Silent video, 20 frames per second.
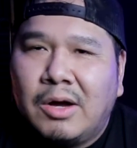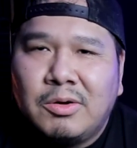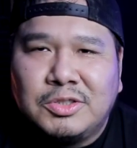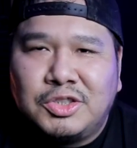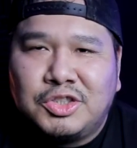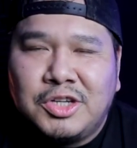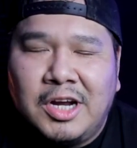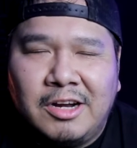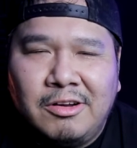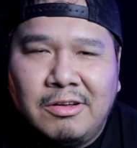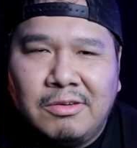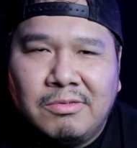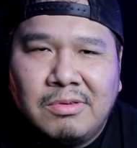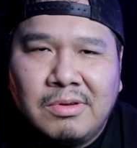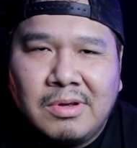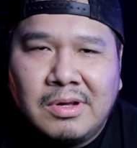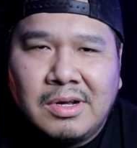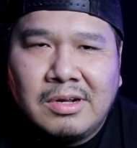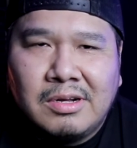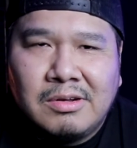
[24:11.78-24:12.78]
trying to
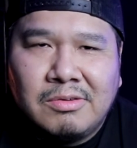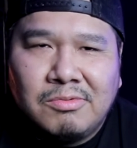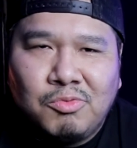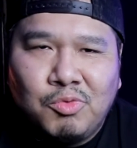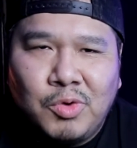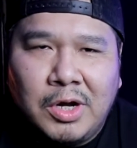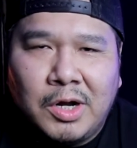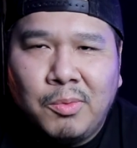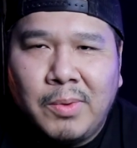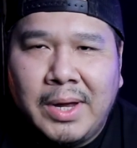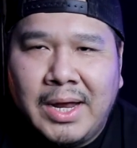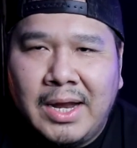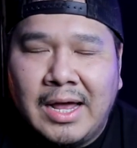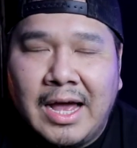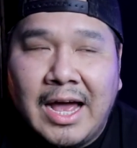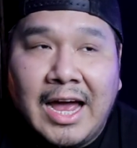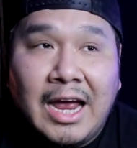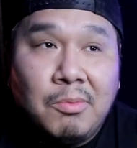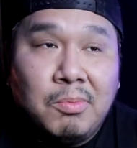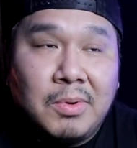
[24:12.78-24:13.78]
run away and
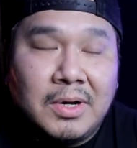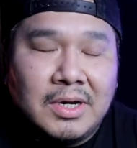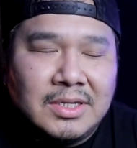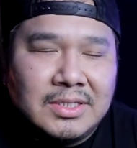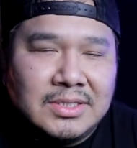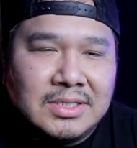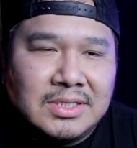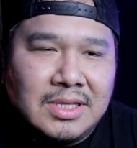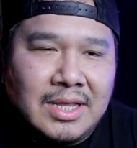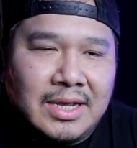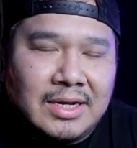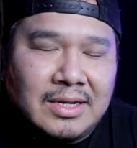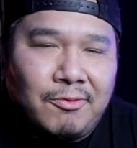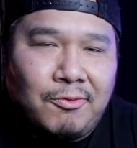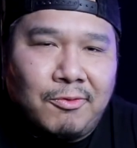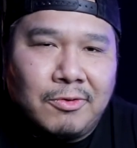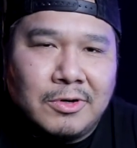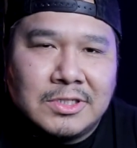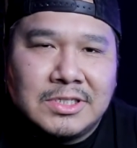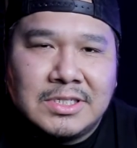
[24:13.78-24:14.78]
hide, but it's like the
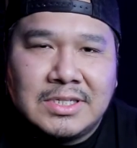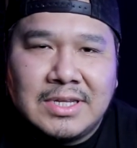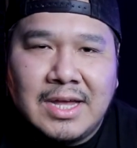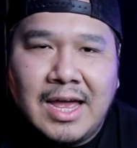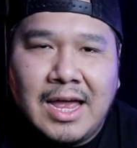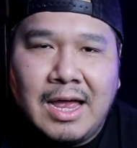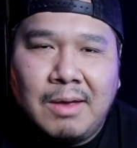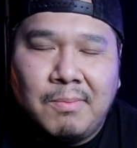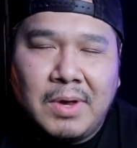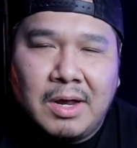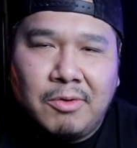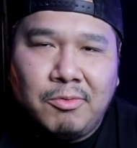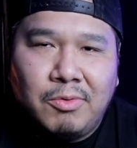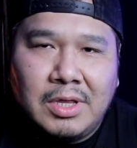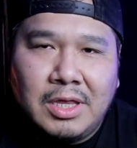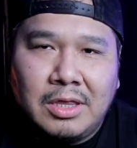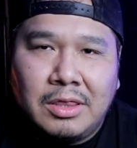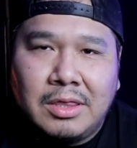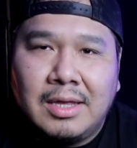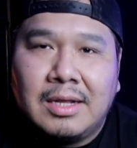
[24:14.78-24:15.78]
first time I
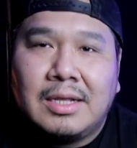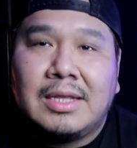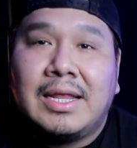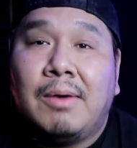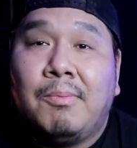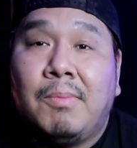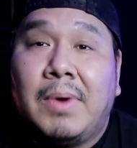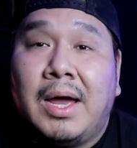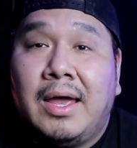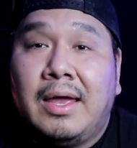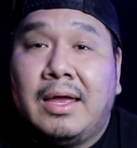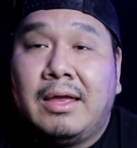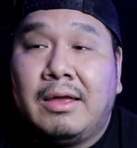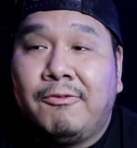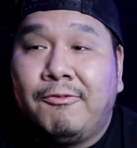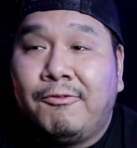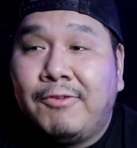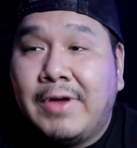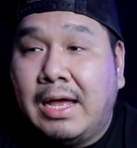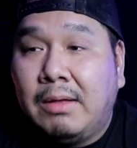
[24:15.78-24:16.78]
really think that my
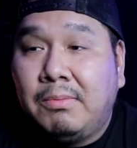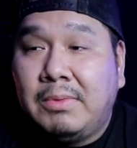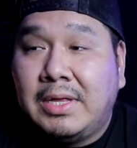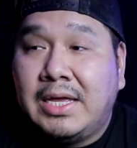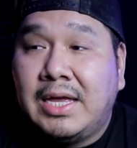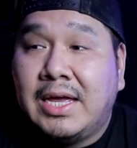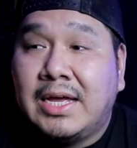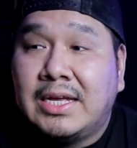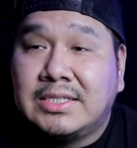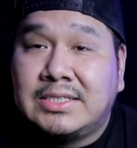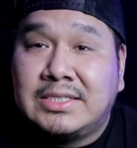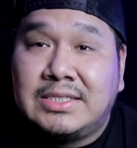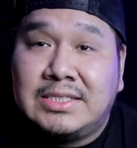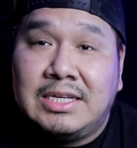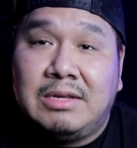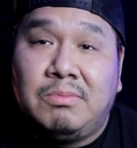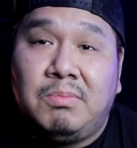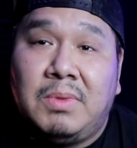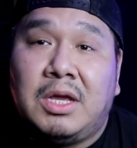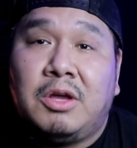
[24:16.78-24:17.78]
family has
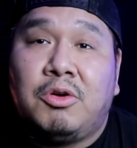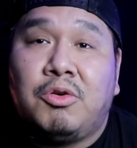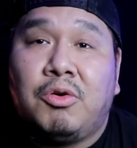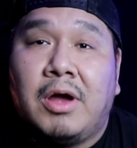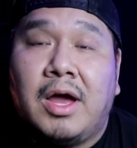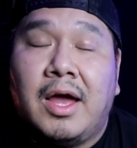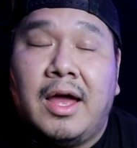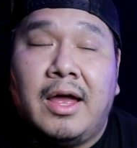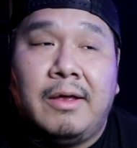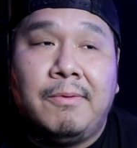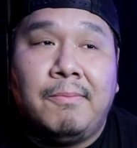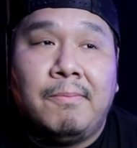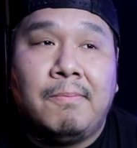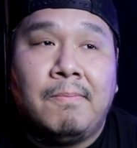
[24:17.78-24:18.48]
seen me cry.